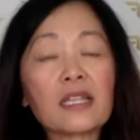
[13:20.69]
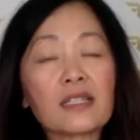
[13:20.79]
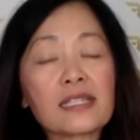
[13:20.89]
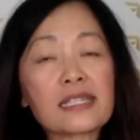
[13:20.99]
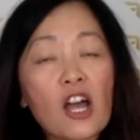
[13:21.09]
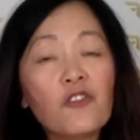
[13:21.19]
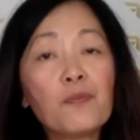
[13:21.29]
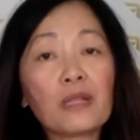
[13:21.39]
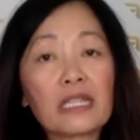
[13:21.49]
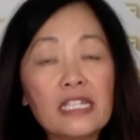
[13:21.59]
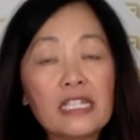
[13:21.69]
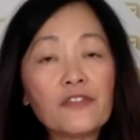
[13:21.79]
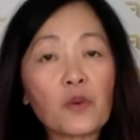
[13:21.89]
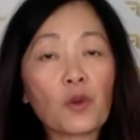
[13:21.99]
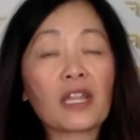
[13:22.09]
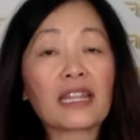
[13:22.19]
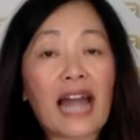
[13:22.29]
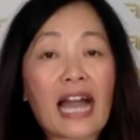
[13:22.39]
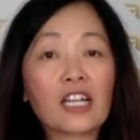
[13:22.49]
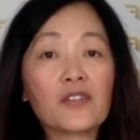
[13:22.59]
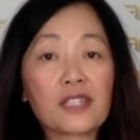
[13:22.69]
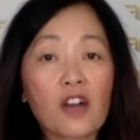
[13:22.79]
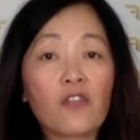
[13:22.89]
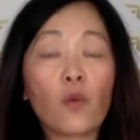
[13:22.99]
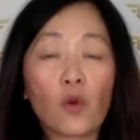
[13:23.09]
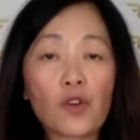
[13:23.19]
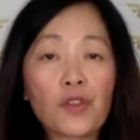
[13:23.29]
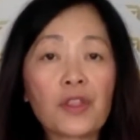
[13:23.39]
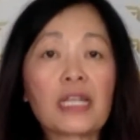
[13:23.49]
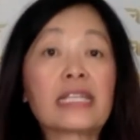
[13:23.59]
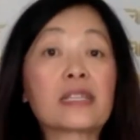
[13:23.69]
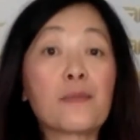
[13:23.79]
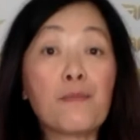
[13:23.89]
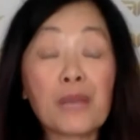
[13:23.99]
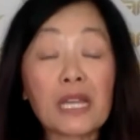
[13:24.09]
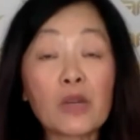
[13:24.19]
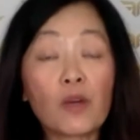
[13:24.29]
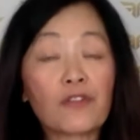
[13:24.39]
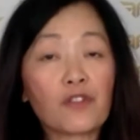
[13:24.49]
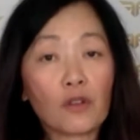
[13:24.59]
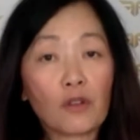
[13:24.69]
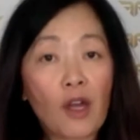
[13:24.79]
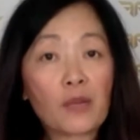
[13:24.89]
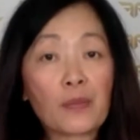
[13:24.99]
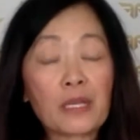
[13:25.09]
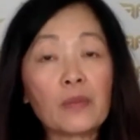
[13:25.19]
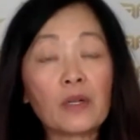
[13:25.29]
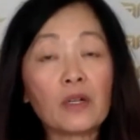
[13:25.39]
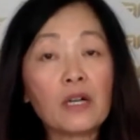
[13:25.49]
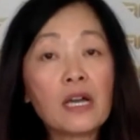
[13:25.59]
self-belief, or the lack of self-worth is a big one for a lot of people.